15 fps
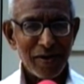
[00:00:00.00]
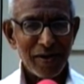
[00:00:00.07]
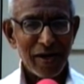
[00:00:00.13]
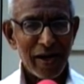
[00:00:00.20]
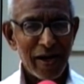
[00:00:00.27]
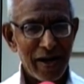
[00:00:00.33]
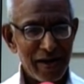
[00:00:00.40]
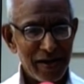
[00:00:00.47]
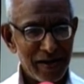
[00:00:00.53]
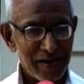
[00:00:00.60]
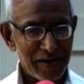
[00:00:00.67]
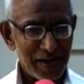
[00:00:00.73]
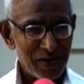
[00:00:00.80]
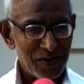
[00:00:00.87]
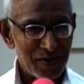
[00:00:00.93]
And
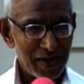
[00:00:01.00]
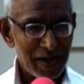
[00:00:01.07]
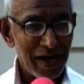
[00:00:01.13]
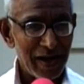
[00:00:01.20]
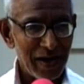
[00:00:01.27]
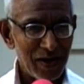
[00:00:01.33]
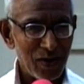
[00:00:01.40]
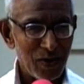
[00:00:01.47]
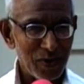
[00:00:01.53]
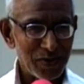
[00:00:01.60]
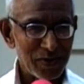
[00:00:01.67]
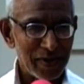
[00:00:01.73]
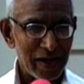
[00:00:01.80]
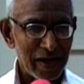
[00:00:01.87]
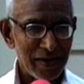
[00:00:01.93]
the chair
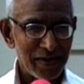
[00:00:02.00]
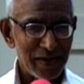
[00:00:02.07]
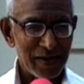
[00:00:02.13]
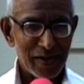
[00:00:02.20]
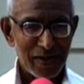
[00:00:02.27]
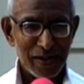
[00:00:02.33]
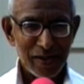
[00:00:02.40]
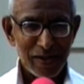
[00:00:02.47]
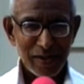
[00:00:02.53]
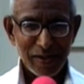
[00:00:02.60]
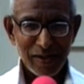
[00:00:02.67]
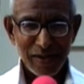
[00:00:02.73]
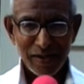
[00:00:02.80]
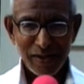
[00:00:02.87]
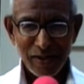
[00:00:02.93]
knows that
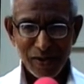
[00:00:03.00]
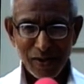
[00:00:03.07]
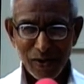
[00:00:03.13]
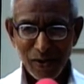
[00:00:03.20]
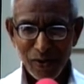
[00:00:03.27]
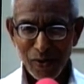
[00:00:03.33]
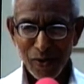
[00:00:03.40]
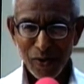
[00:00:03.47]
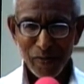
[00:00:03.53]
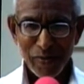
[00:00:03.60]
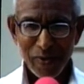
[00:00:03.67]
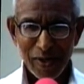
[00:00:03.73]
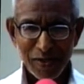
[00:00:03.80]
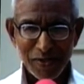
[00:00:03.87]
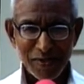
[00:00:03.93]
no
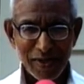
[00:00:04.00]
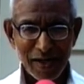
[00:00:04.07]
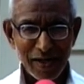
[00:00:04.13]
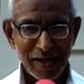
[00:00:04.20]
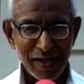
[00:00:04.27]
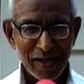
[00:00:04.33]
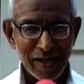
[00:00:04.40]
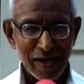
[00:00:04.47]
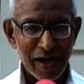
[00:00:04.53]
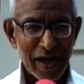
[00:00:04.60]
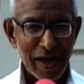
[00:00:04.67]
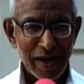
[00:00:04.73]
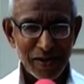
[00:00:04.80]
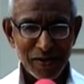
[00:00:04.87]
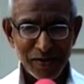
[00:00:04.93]
person
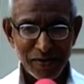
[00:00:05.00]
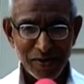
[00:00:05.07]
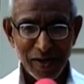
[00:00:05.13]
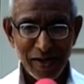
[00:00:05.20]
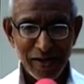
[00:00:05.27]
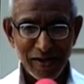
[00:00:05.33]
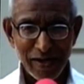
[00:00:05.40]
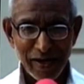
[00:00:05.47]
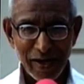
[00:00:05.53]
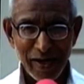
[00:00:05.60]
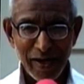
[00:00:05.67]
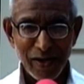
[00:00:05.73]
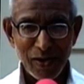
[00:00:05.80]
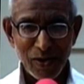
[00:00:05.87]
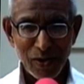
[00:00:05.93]
can sit
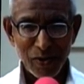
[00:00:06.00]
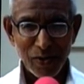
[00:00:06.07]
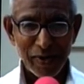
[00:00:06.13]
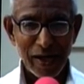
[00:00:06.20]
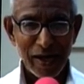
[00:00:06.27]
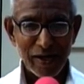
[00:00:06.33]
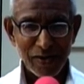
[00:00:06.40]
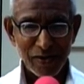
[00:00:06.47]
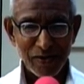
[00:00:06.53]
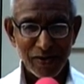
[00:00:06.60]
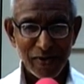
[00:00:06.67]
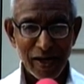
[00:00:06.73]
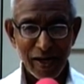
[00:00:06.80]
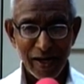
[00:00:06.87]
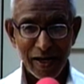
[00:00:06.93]
into that
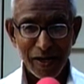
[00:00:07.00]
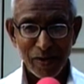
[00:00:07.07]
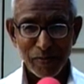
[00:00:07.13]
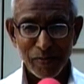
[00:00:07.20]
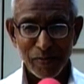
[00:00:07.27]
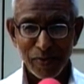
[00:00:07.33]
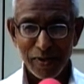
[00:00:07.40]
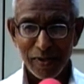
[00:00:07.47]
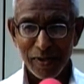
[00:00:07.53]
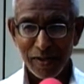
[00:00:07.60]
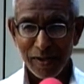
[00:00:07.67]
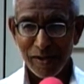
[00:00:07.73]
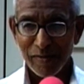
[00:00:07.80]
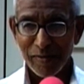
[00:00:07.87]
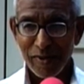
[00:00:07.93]
chair
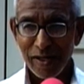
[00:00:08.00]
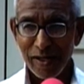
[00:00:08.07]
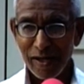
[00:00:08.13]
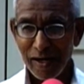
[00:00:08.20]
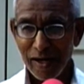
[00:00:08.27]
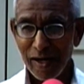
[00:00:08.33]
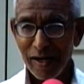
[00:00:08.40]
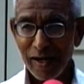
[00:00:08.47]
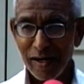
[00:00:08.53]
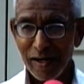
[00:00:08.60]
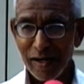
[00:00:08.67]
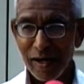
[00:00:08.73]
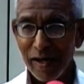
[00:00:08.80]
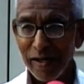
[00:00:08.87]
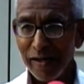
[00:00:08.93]

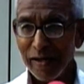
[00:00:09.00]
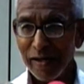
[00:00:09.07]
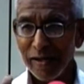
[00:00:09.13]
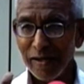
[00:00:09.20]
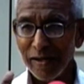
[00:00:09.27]
permanently.